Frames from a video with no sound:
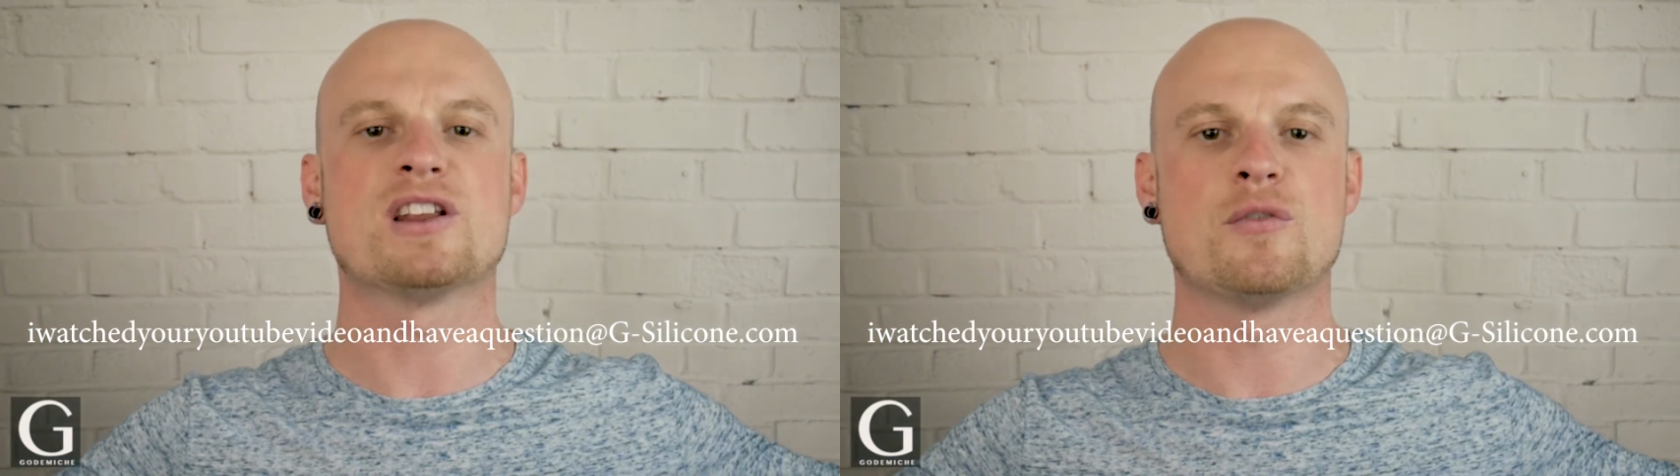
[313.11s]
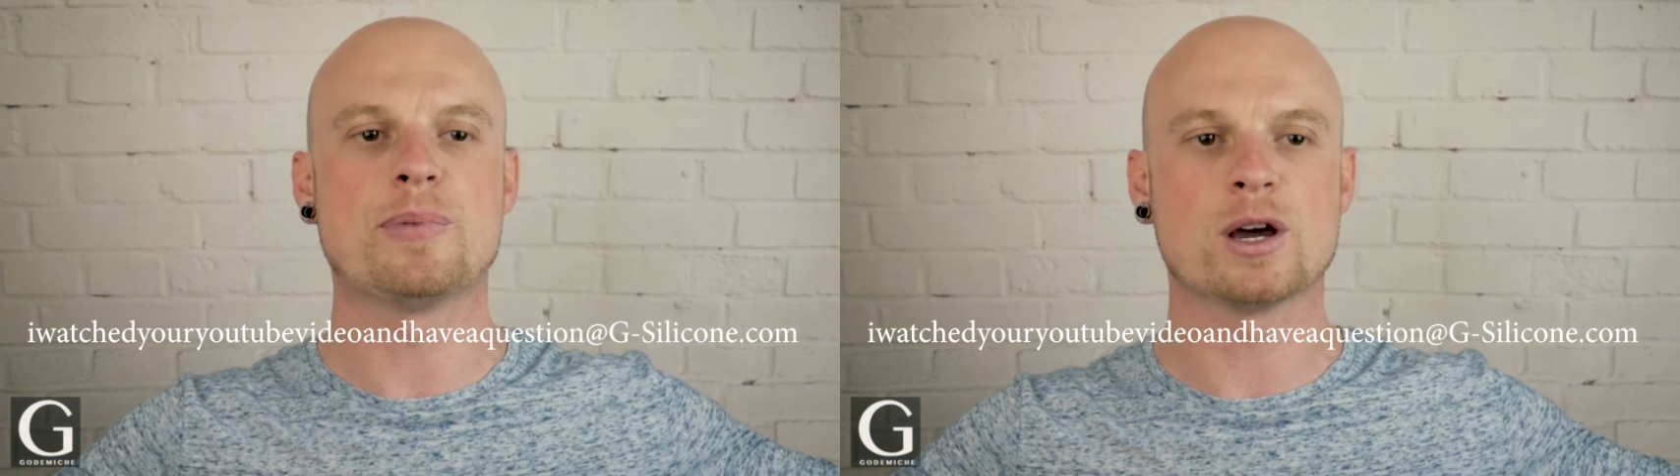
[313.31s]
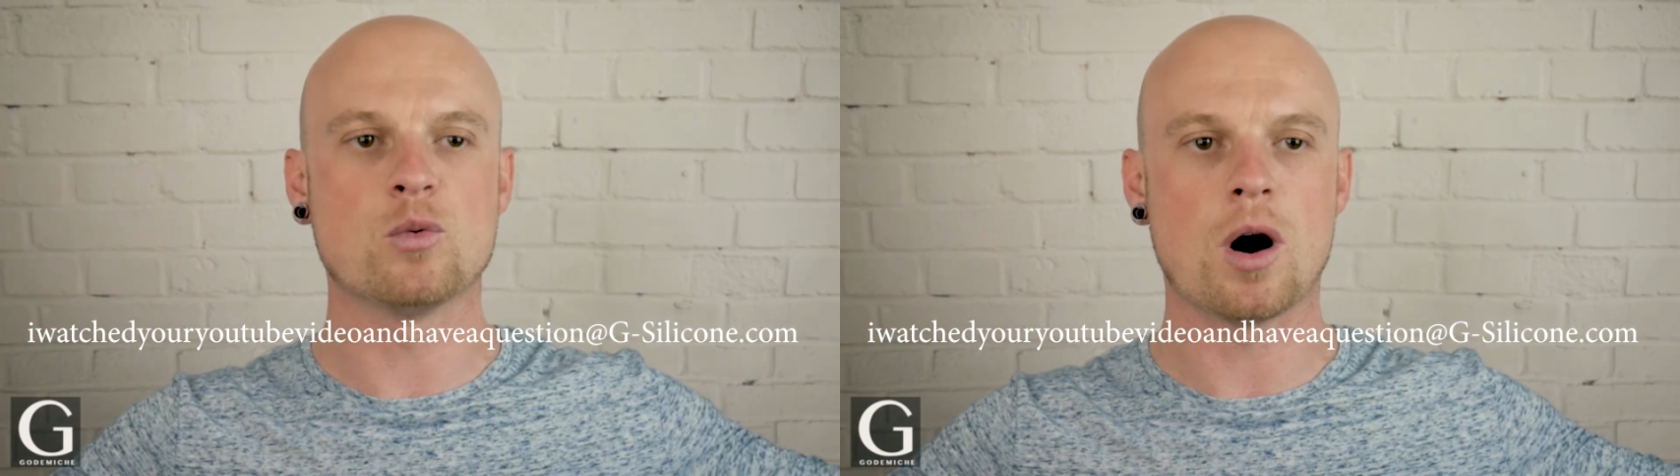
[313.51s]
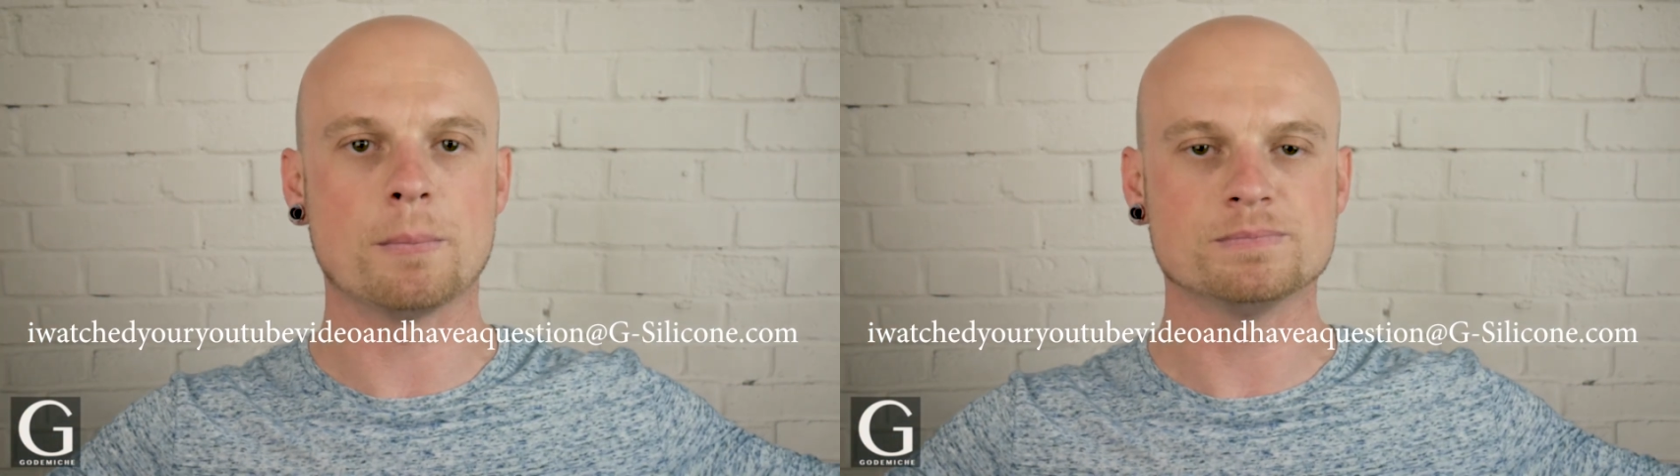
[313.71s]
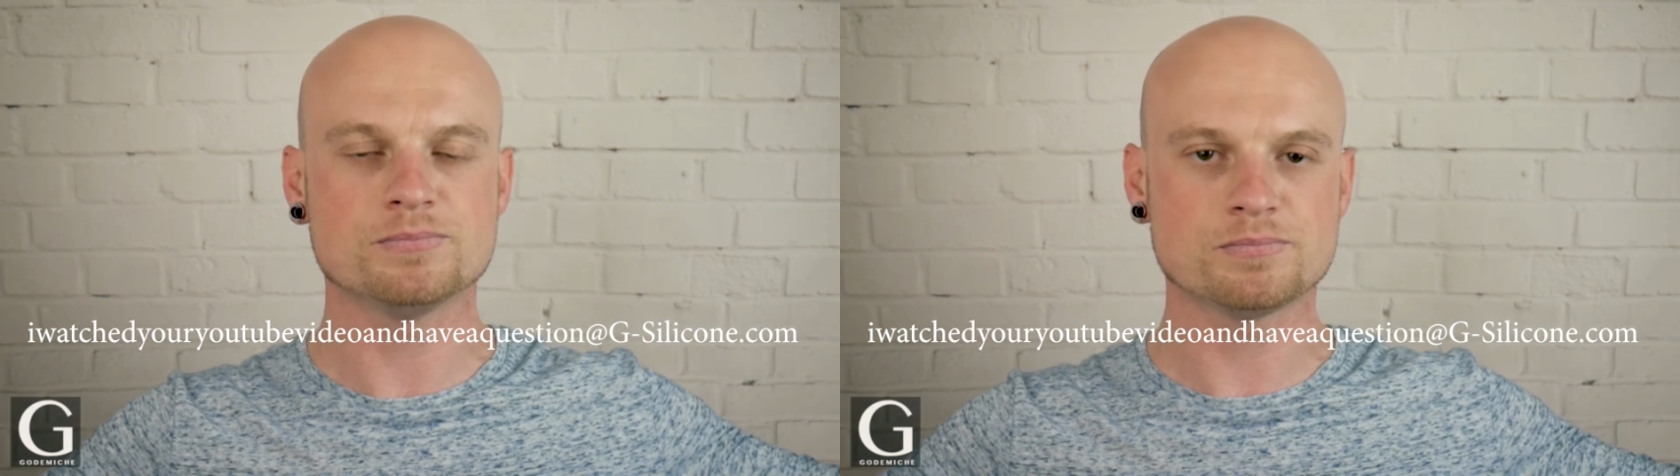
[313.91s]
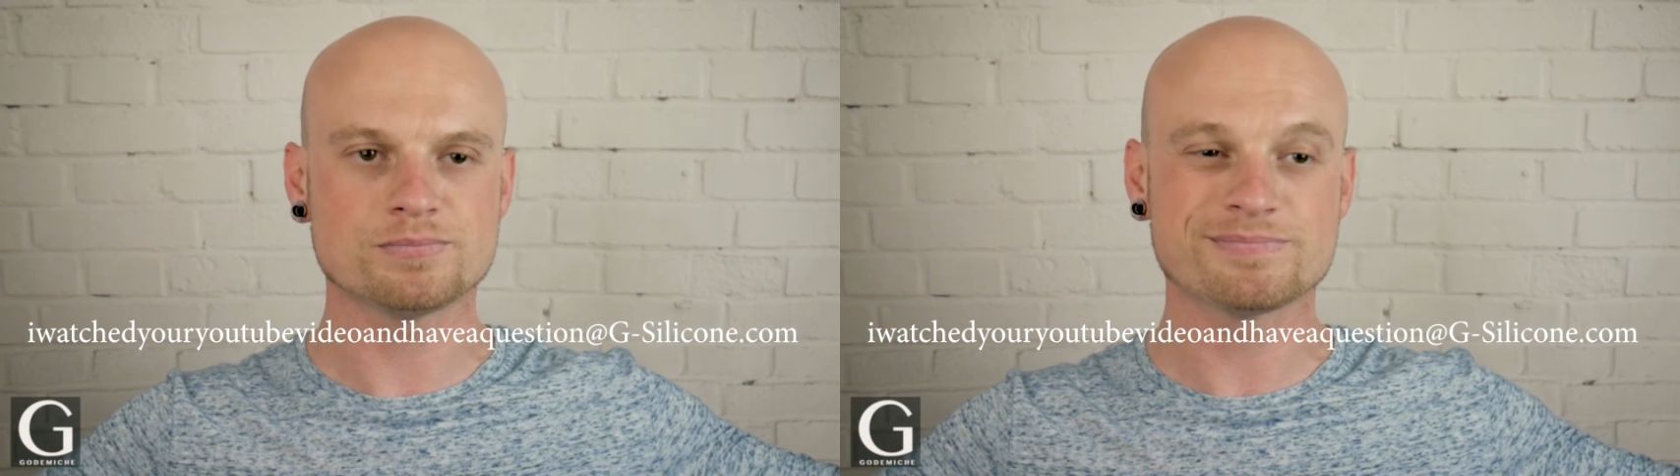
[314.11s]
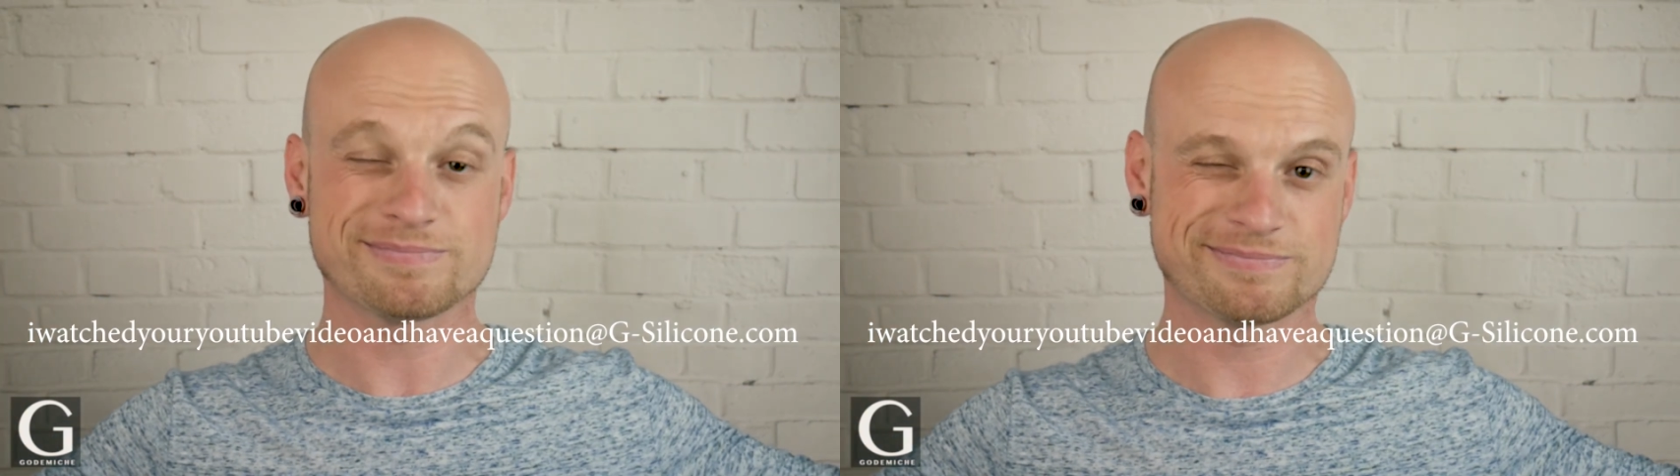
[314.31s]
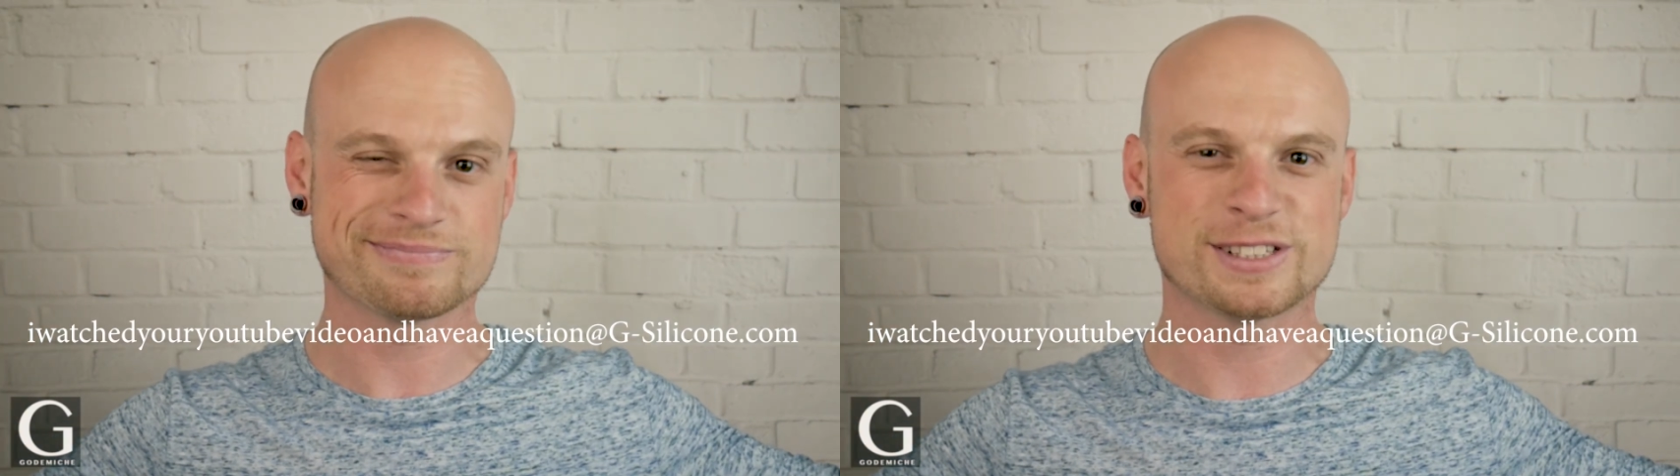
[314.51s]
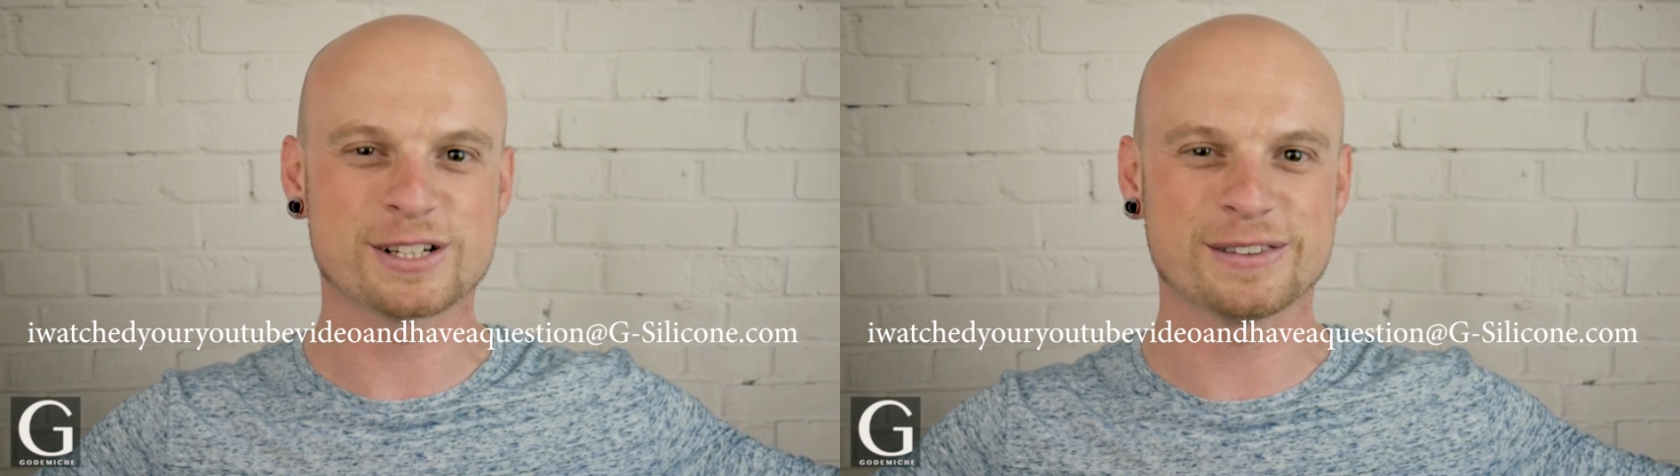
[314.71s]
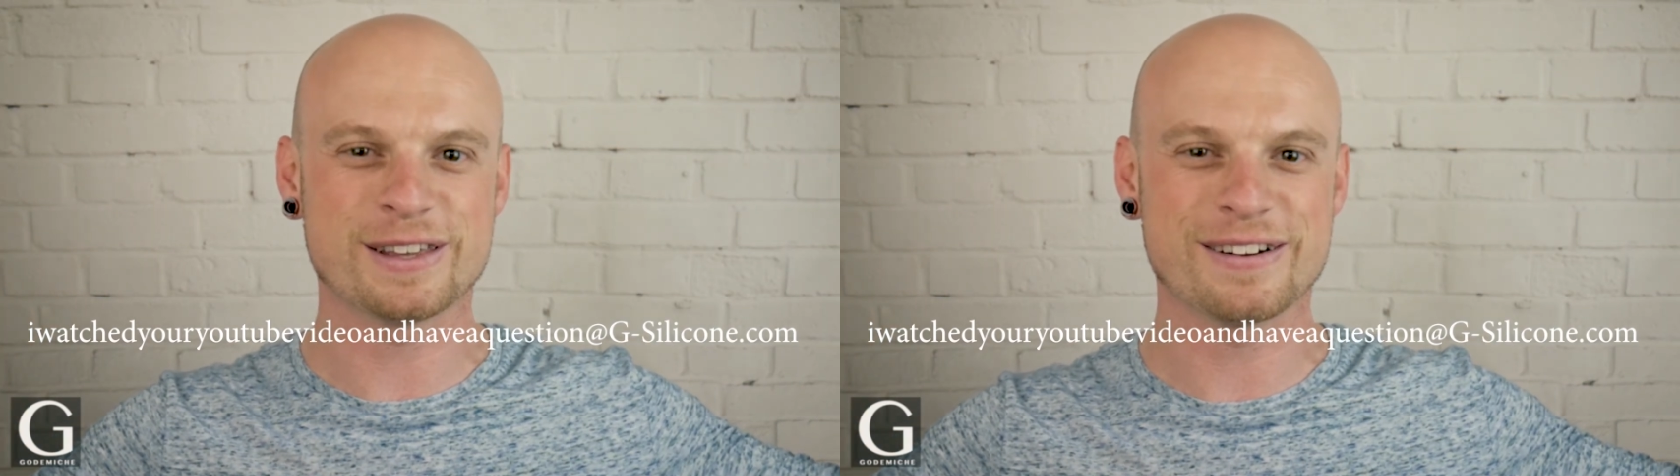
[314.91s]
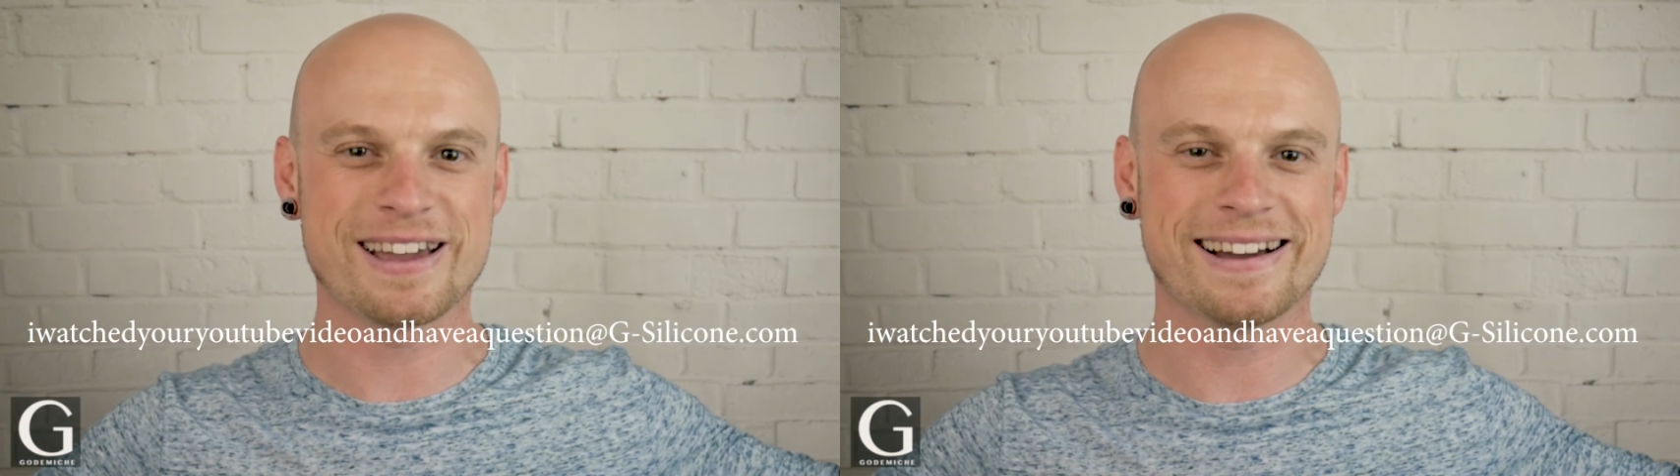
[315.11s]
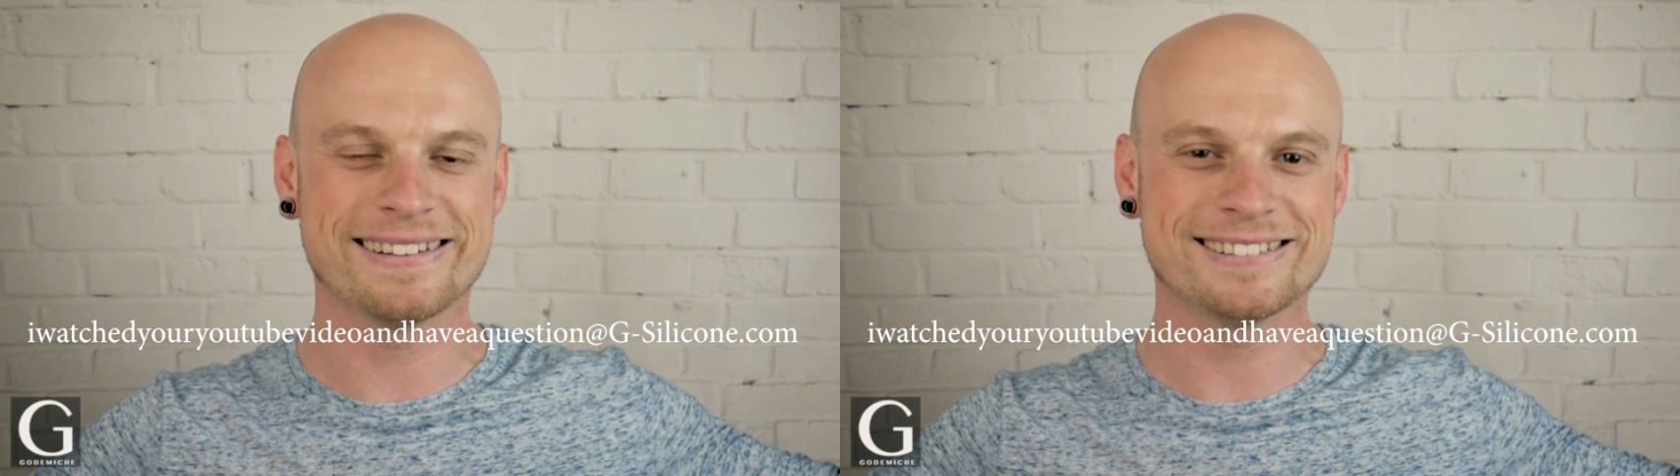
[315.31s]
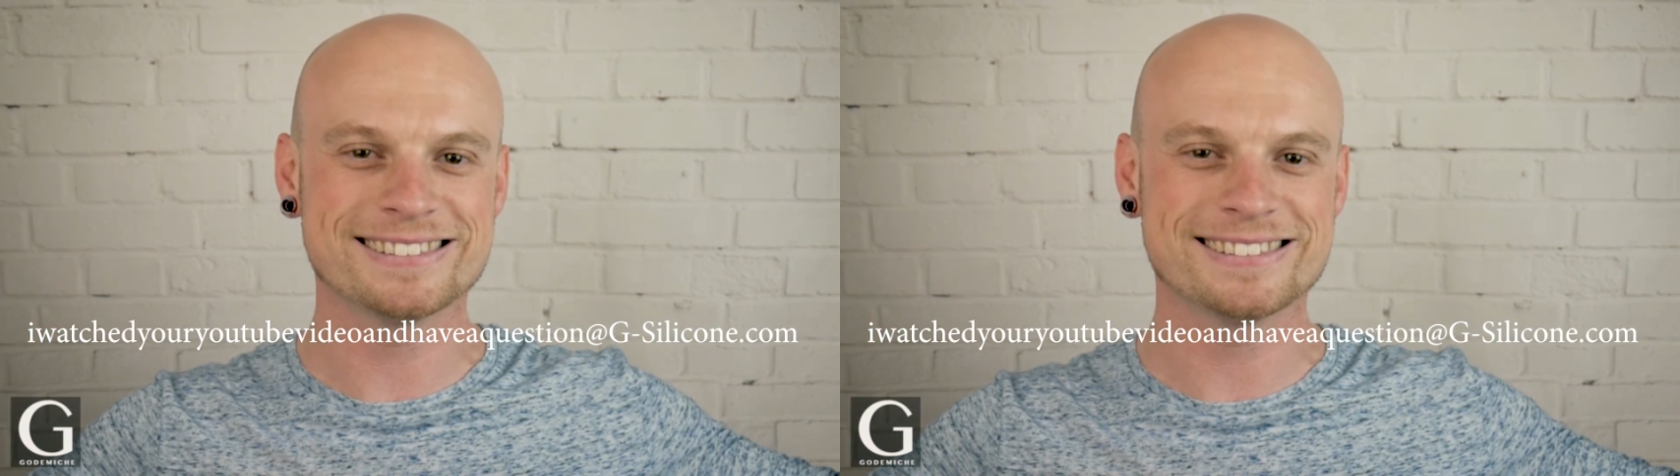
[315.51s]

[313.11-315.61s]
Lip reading: of a big one. It's good though, yeah?